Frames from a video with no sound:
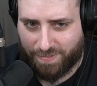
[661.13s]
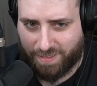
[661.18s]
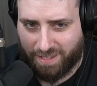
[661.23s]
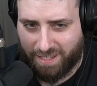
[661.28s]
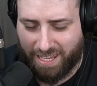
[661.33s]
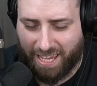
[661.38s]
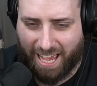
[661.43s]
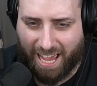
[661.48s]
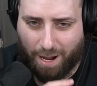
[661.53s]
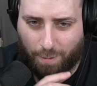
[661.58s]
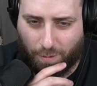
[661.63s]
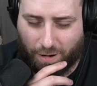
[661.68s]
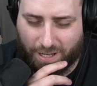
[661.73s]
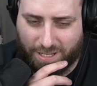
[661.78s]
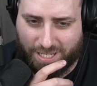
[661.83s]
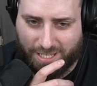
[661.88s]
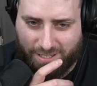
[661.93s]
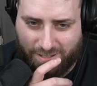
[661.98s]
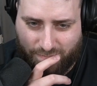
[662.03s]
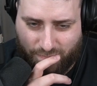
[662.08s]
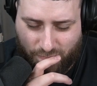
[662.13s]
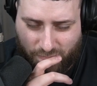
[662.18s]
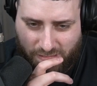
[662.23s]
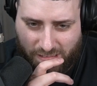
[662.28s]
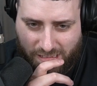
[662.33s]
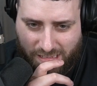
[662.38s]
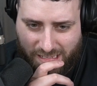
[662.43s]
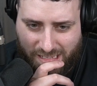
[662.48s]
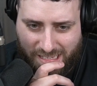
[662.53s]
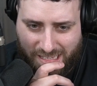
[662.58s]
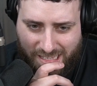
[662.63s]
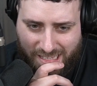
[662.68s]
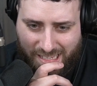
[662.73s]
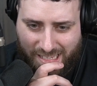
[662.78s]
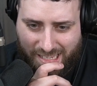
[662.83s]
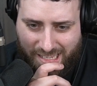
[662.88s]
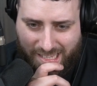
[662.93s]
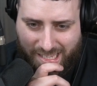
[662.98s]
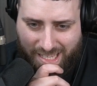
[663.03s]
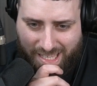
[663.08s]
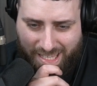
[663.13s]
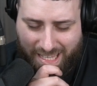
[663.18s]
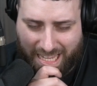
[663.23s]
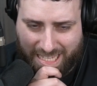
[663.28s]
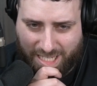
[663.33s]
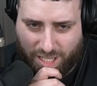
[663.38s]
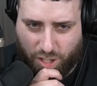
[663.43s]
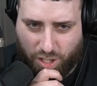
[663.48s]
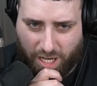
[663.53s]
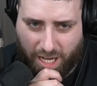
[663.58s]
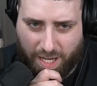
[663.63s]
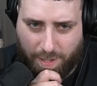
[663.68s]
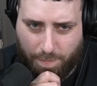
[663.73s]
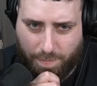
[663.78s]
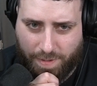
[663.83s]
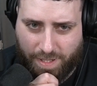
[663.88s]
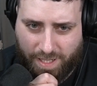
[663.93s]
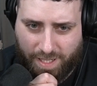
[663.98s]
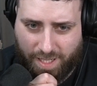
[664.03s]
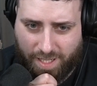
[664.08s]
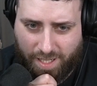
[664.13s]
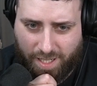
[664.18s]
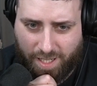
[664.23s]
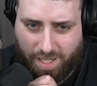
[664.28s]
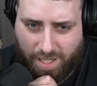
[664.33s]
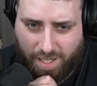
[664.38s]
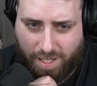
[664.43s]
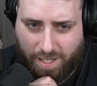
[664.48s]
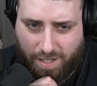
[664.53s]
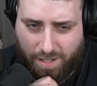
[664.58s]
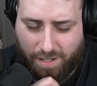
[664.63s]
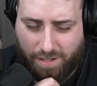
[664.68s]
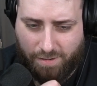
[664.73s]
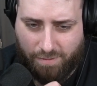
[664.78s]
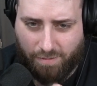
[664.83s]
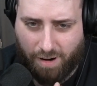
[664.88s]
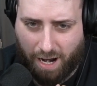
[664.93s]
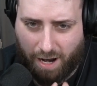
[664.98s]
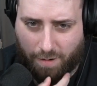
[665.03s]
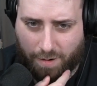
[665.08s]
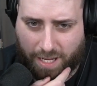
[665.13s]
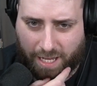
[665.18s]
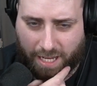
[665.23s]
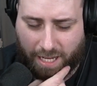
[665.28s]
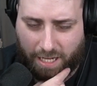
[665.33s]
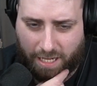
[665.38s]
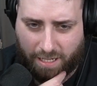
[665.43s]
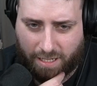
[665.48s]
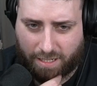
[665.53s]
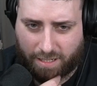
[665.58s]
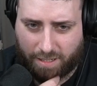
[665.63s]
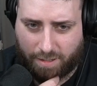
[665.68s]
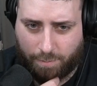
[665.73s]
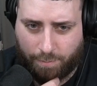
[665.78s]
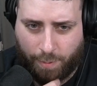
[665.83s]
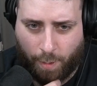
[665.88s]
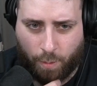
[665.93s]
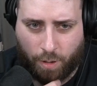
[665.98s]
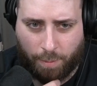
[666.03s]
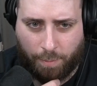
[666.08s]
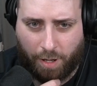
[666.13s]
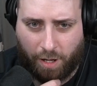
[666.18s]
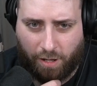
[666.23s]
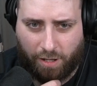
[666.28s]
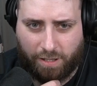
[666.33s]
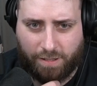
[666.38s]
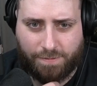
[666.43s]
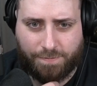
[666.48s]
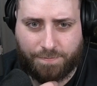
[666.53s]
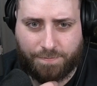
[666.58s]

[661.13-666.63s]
Yeah, it was. That's a shame. Right, okay. Pokeball.